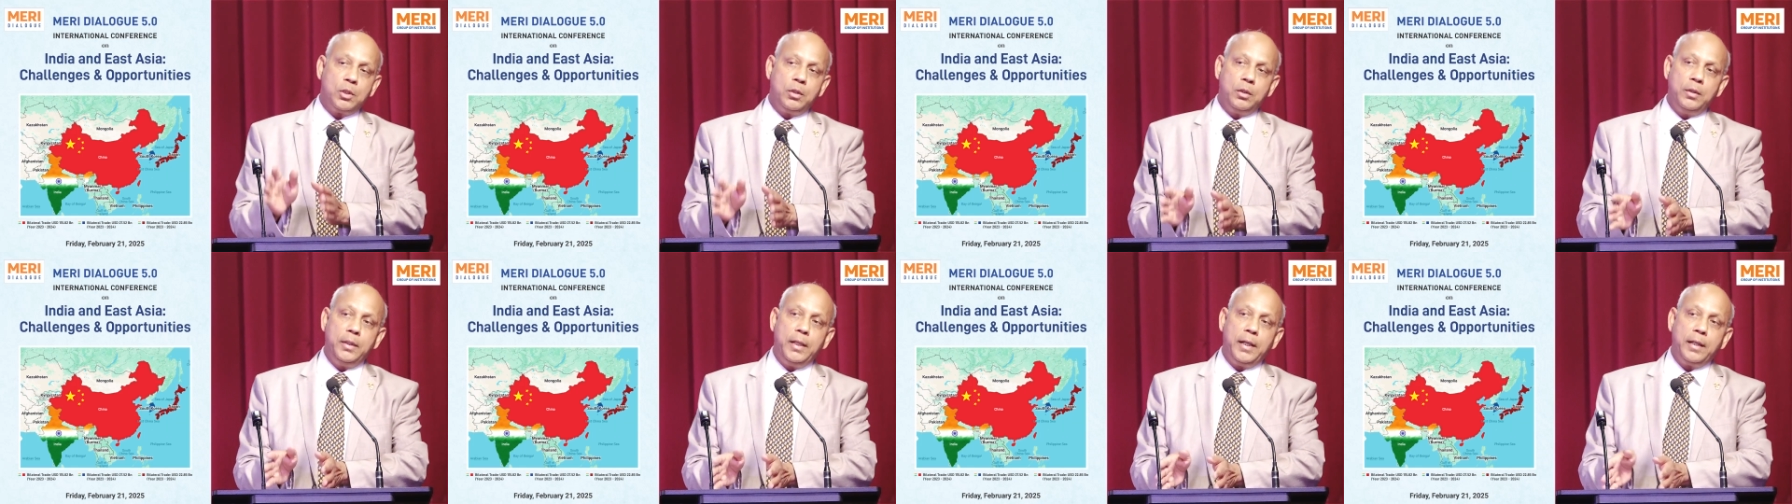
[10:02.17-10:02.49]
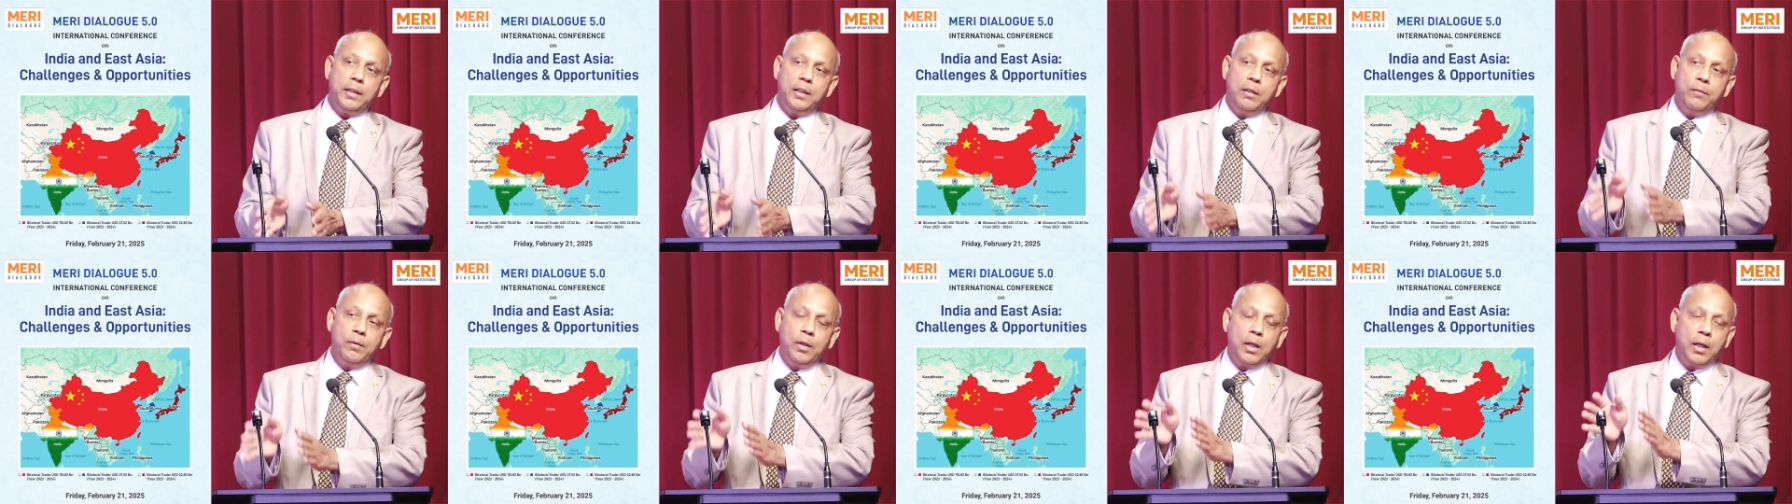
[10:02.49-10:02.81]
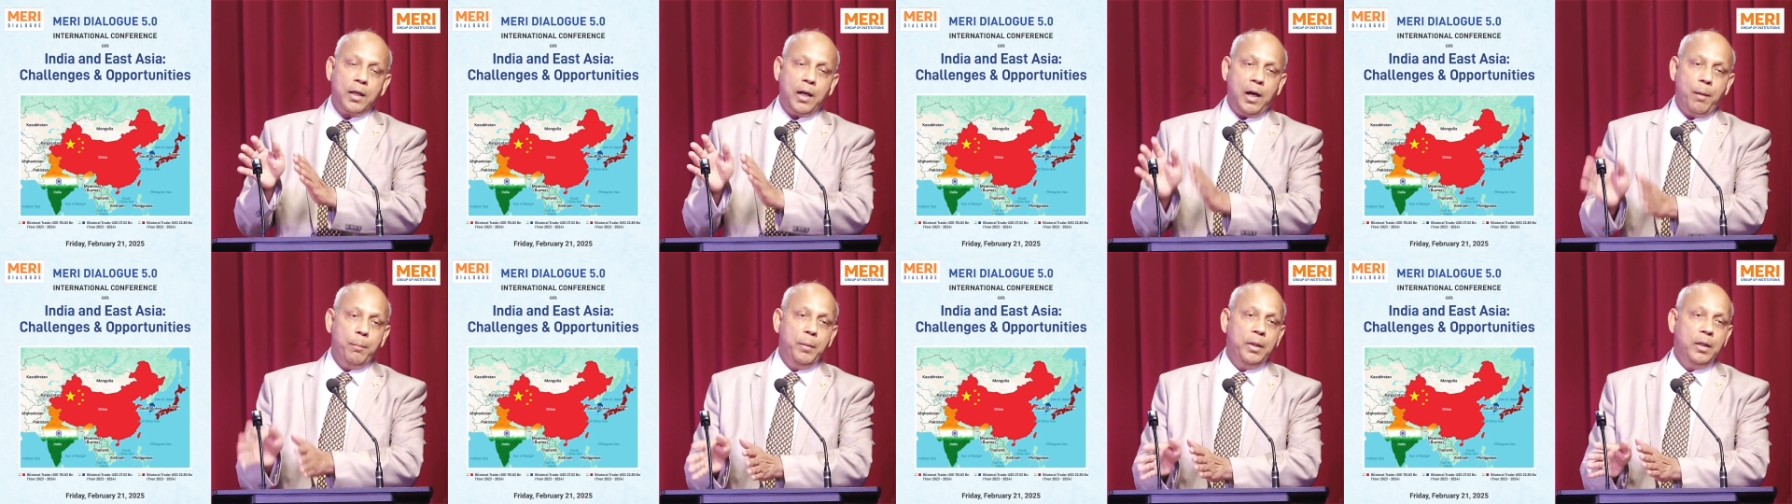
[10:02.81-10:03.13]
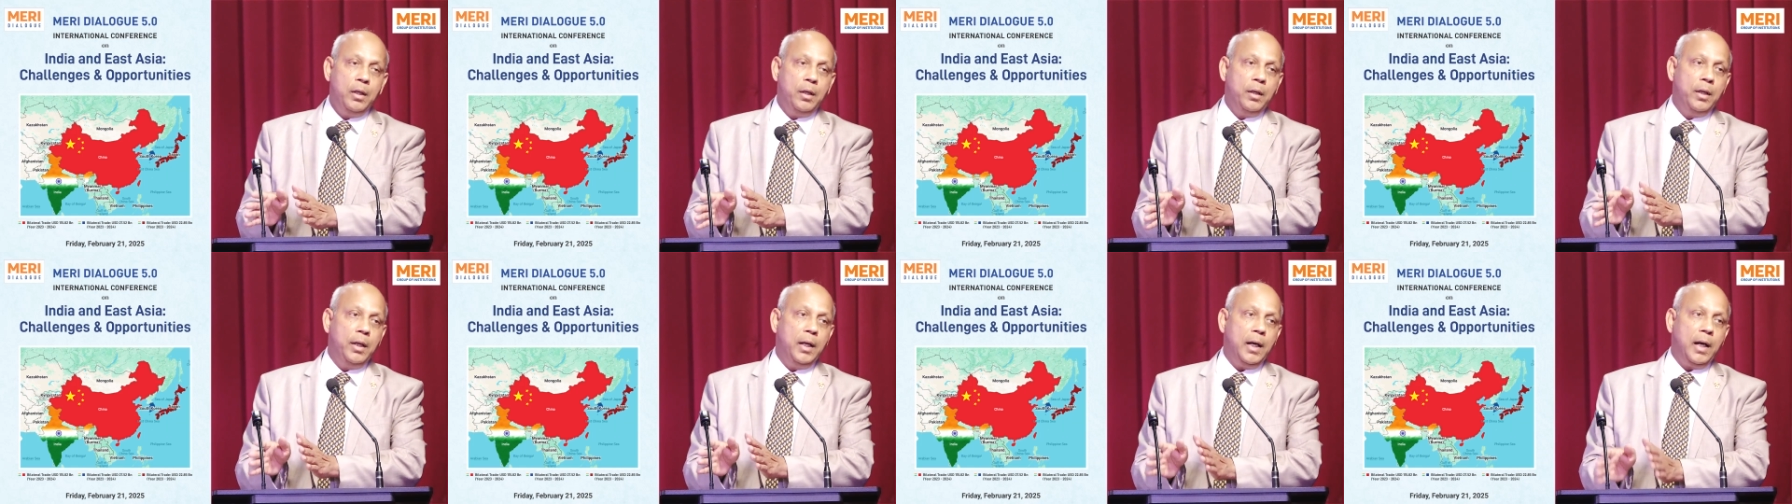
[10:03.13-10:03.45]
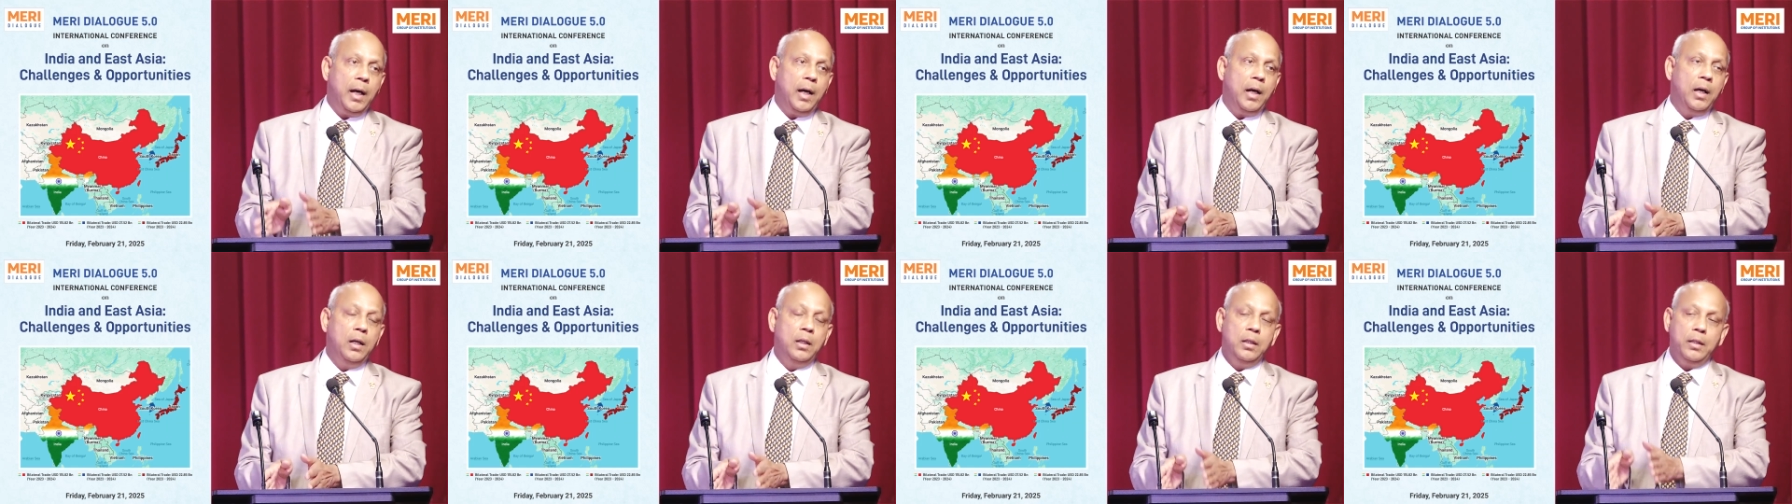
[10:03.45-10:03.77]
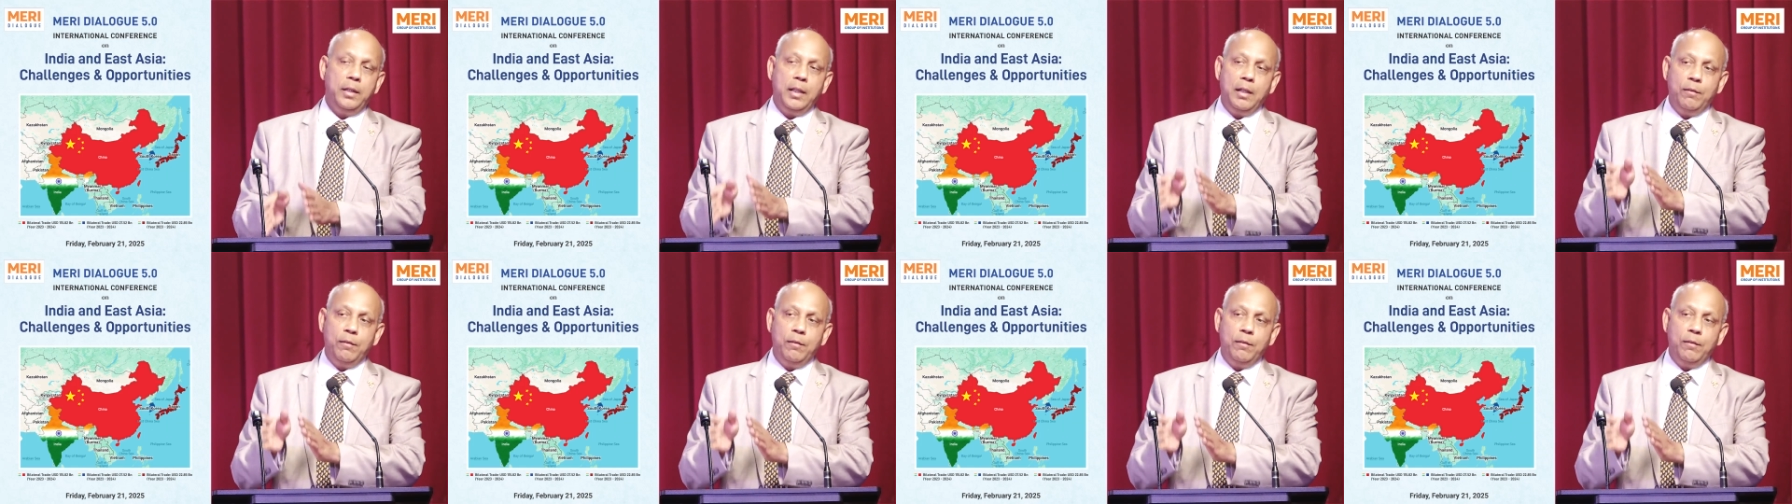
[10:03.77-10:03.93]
that they will come in India, they